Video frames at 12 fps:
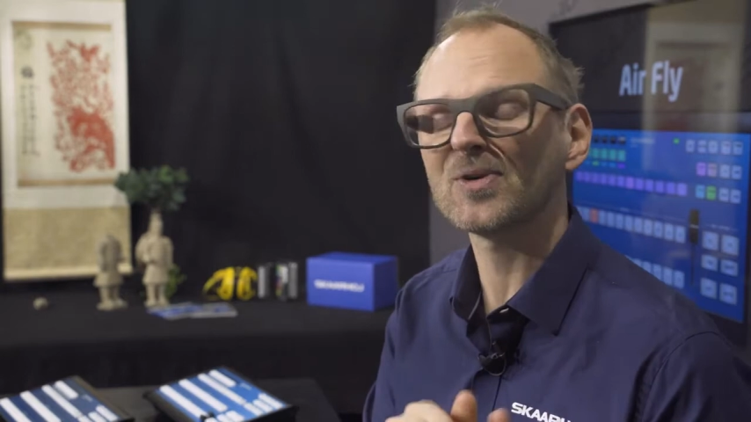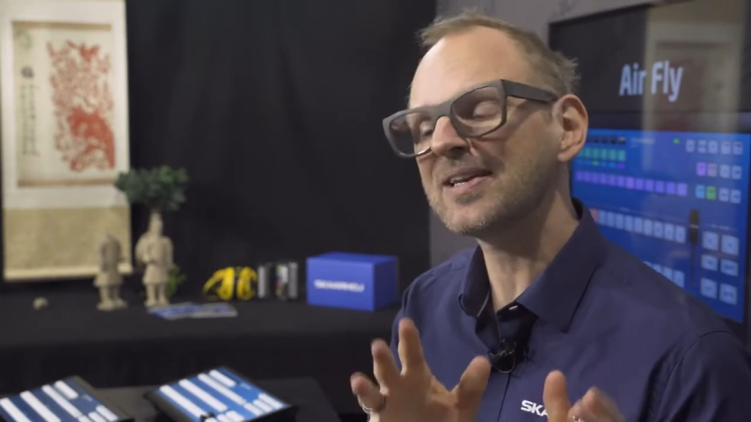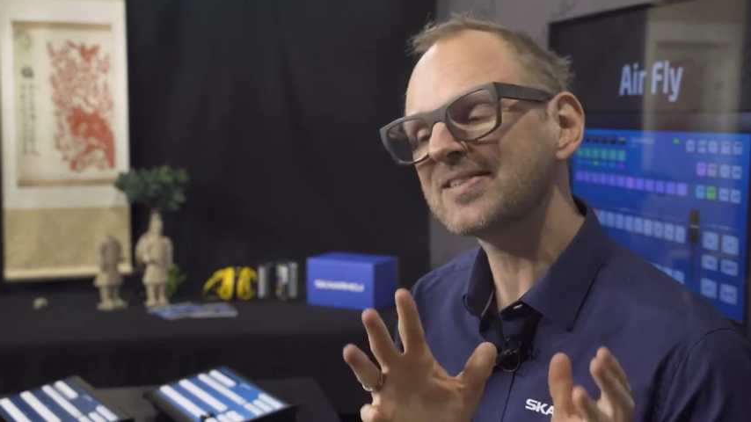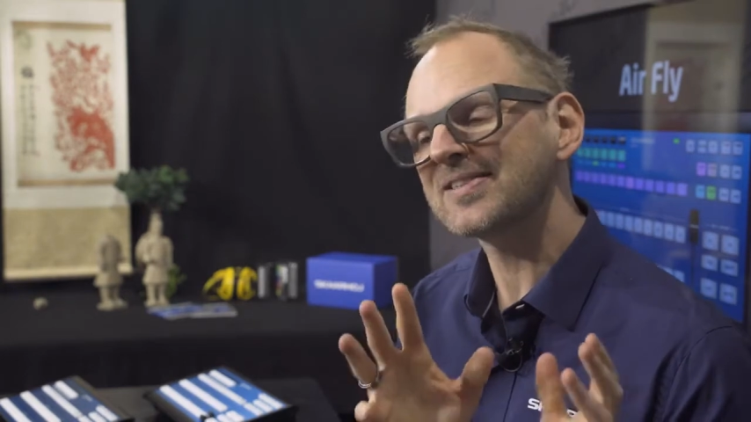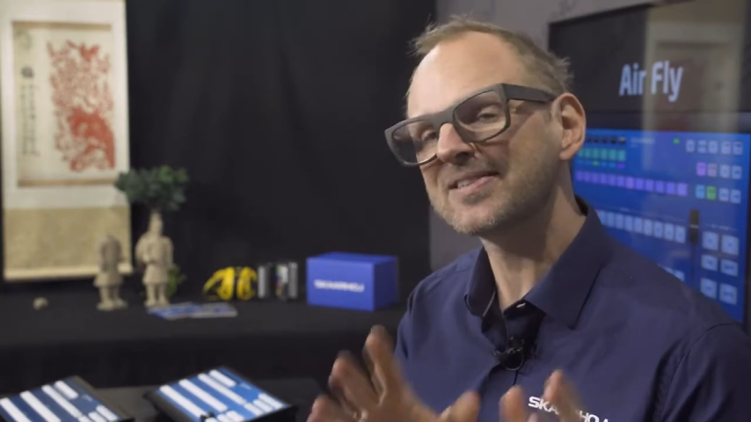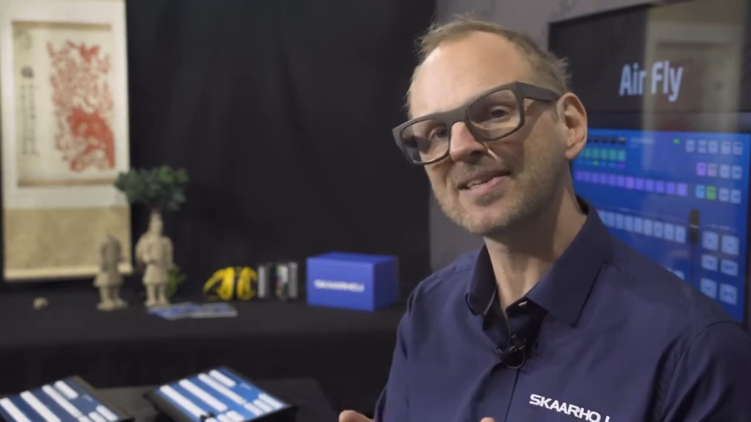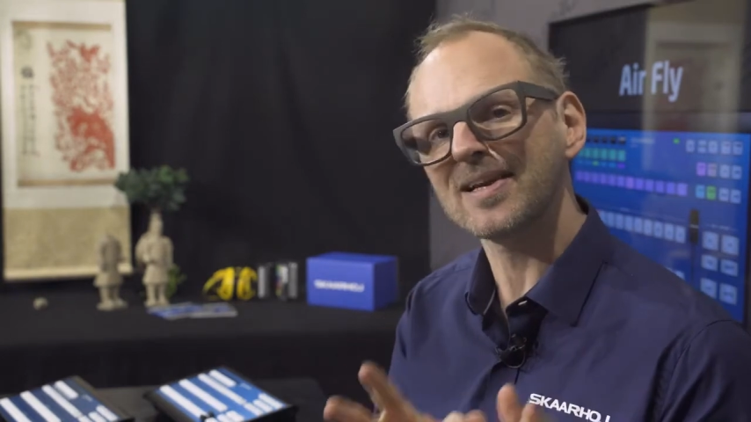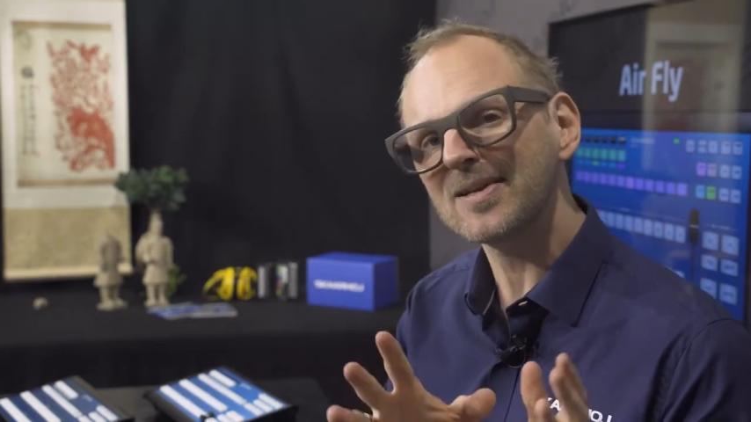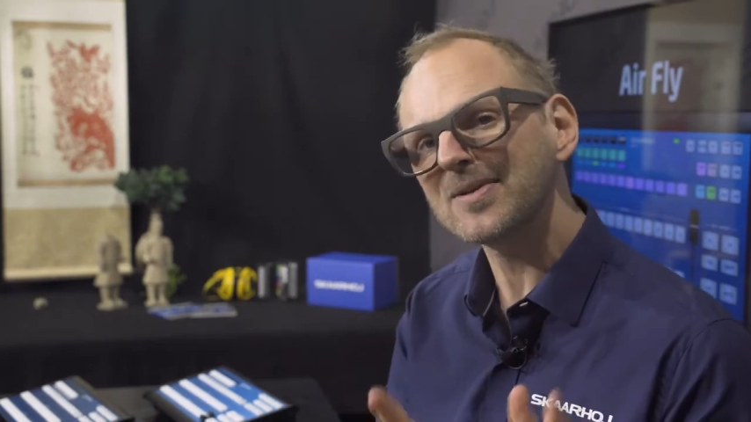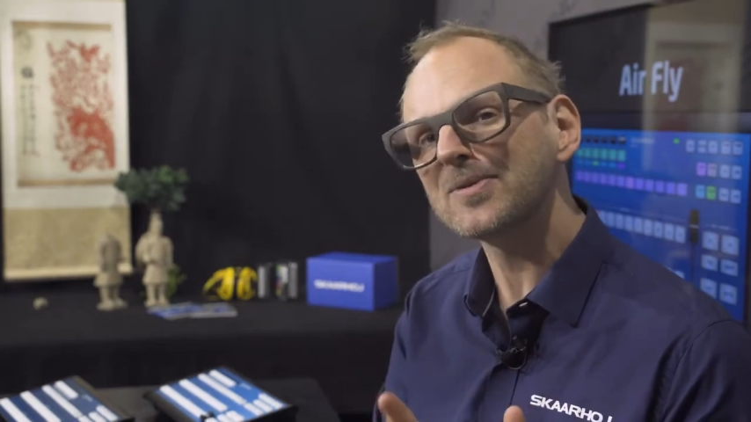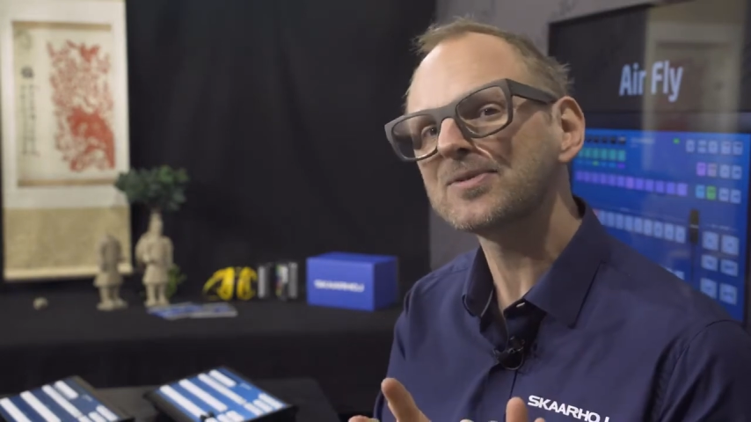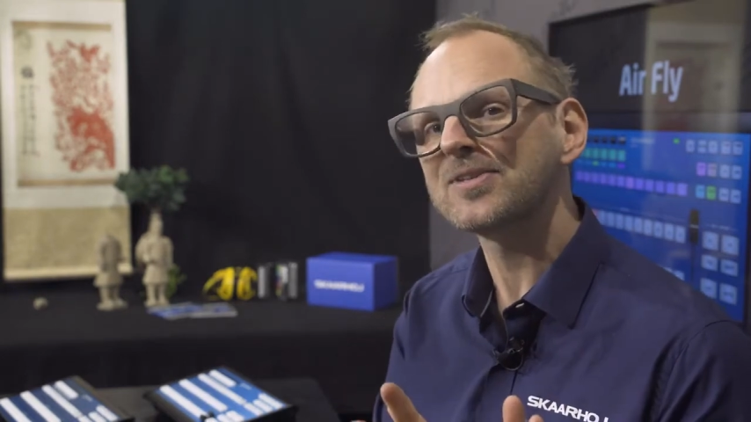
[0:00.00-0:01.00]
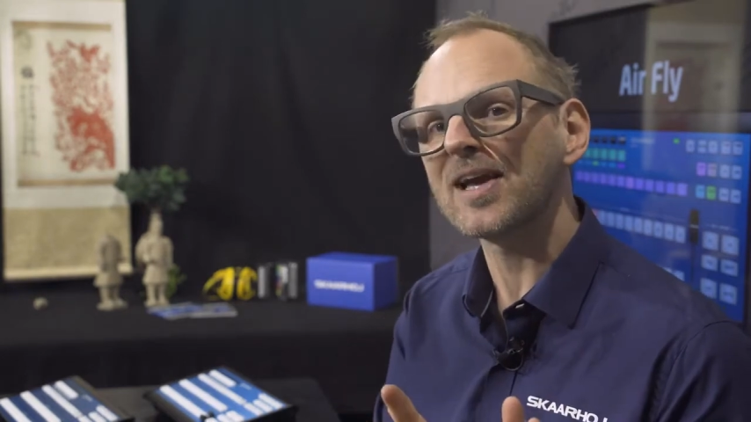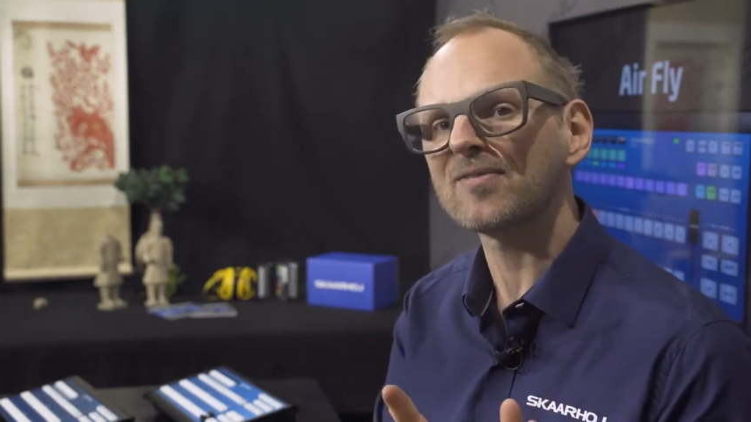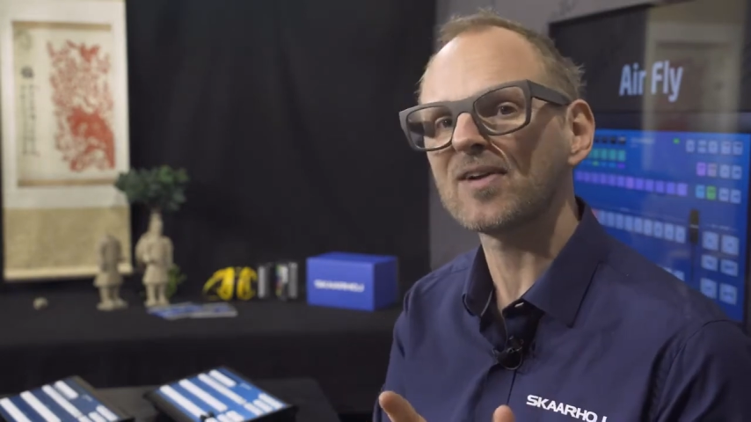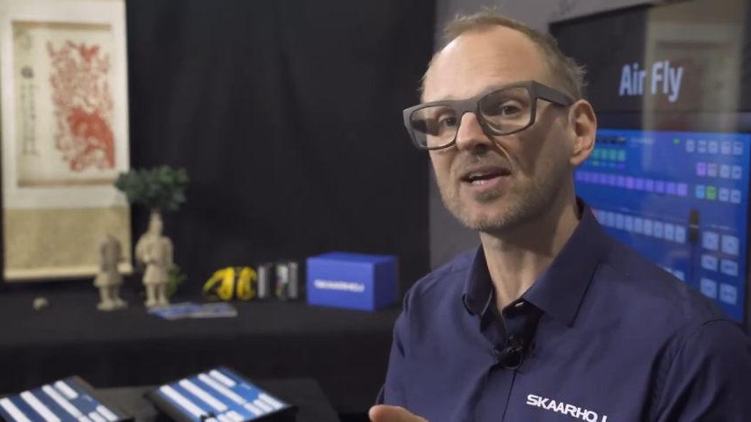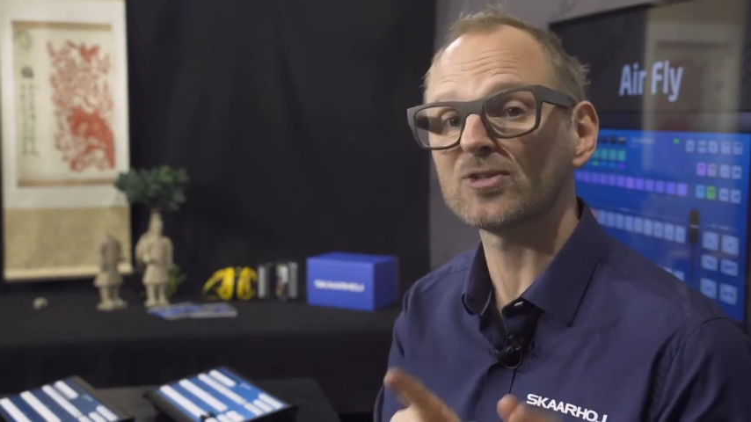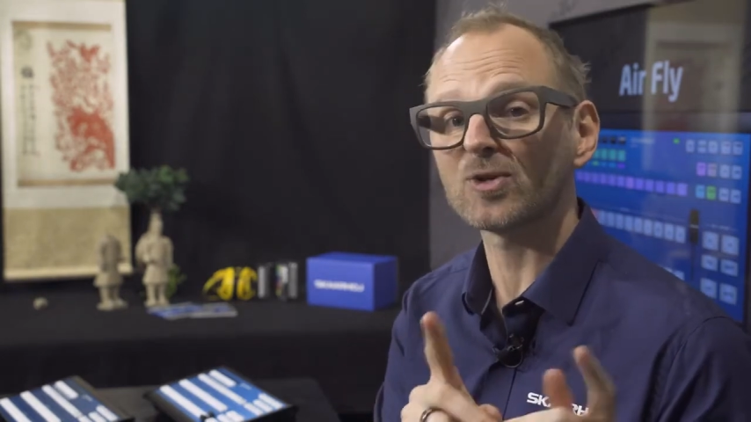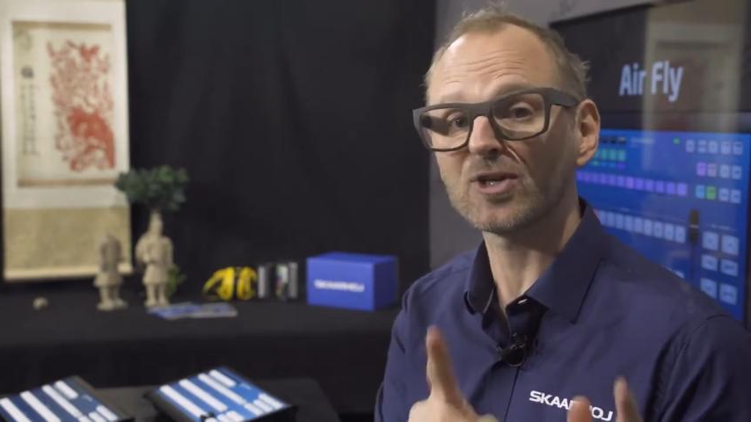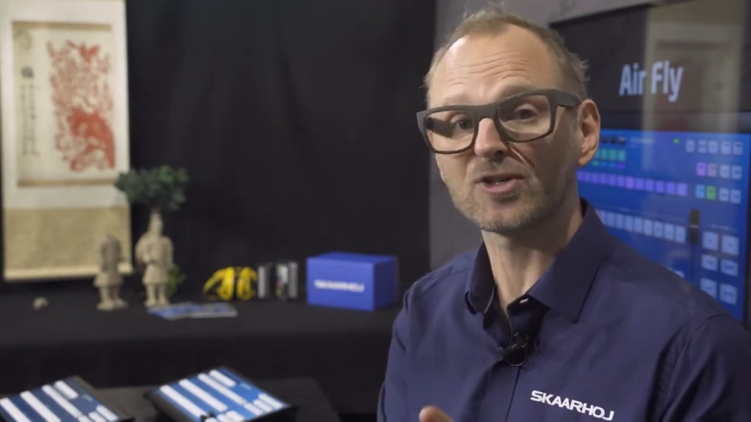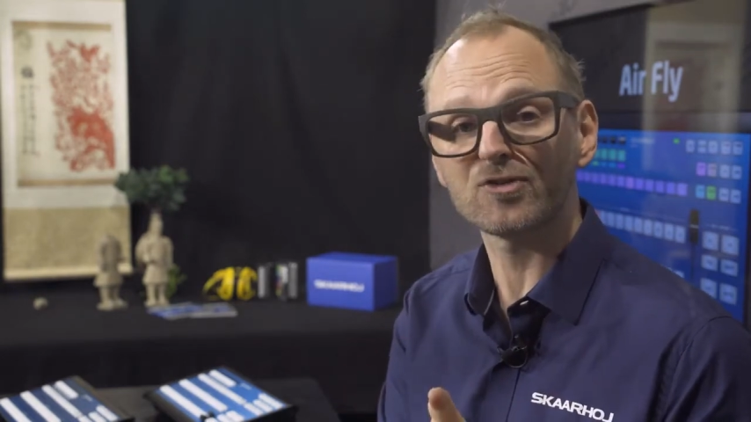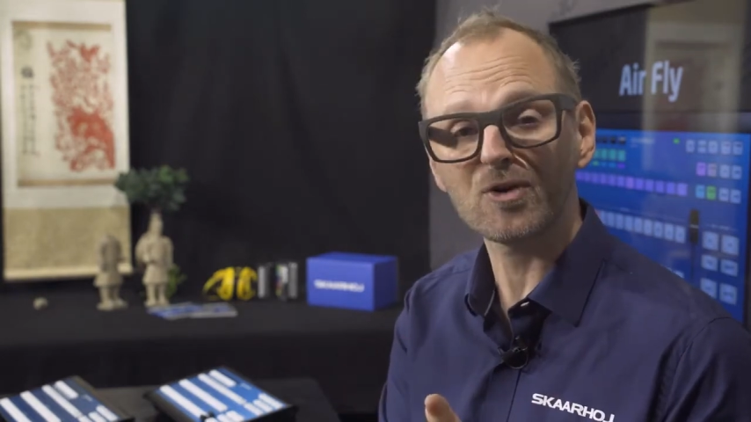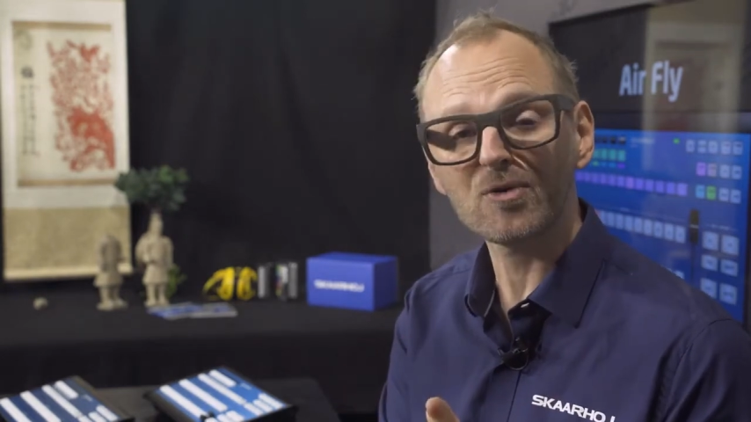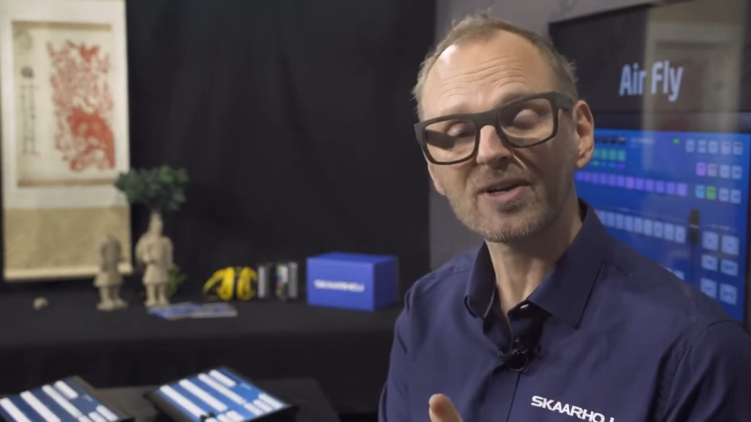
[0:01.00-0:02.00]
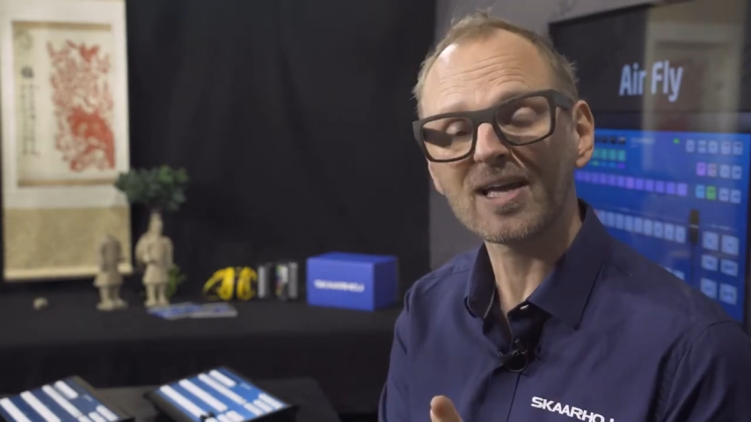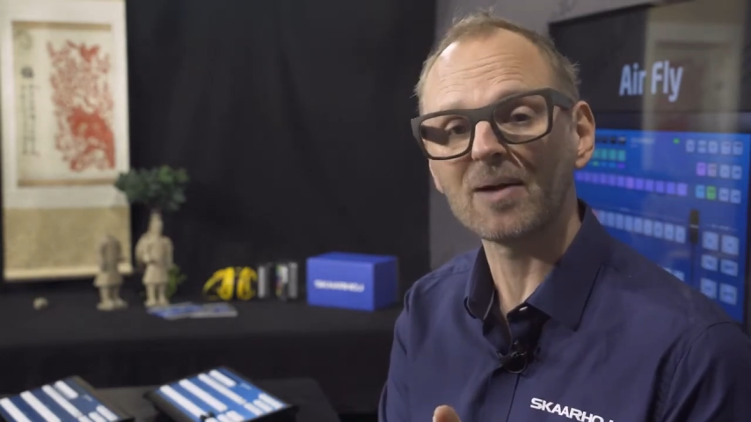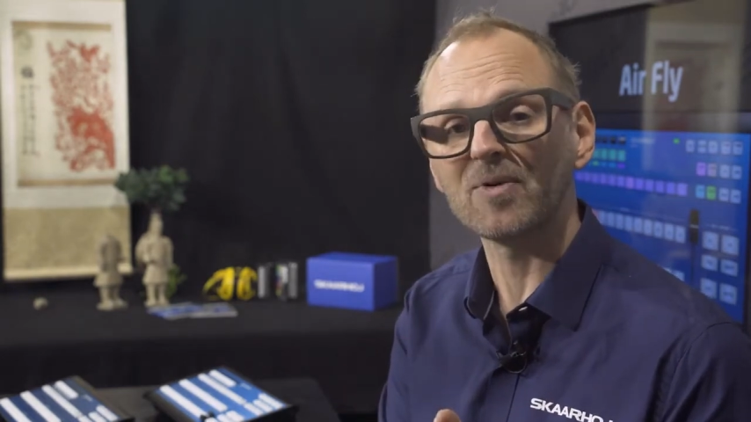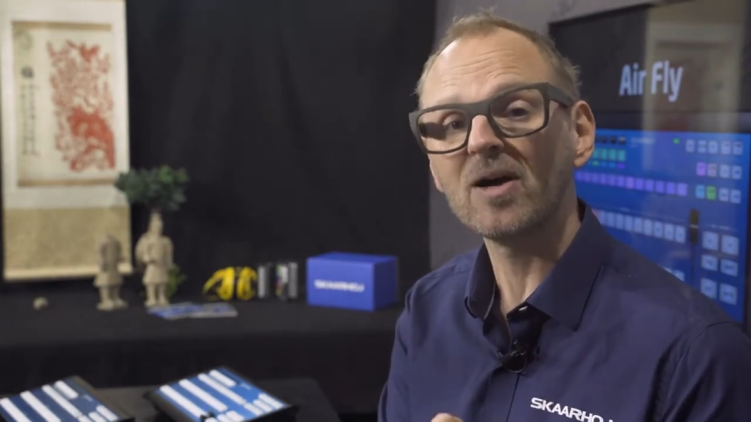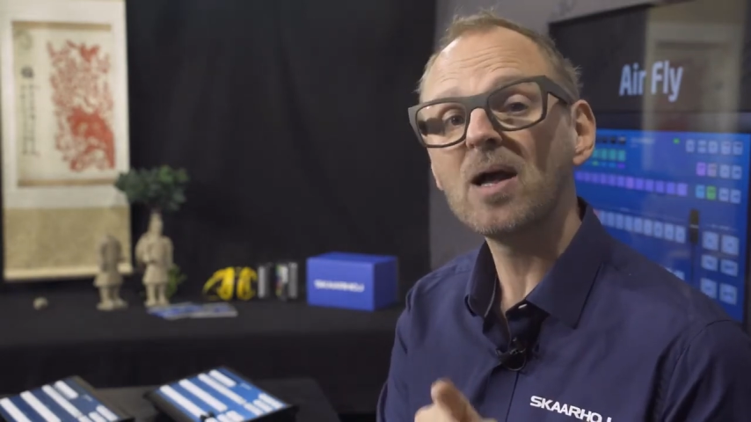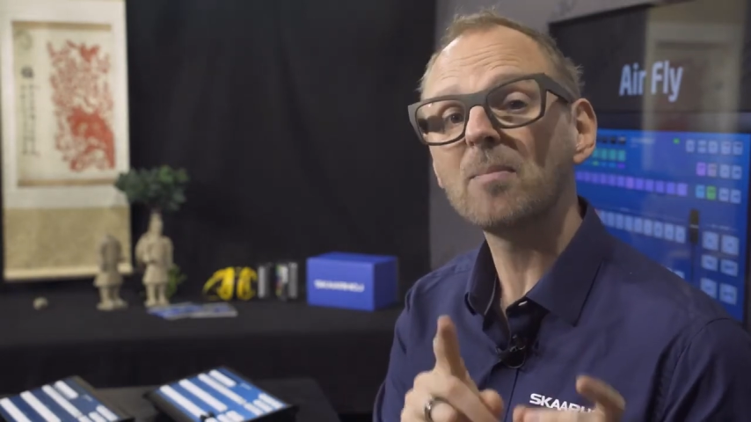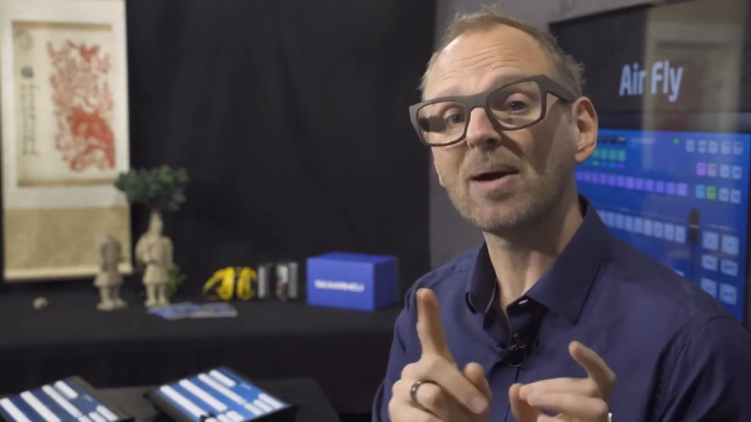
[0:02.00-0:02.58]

you can still use the AirFly to control a camera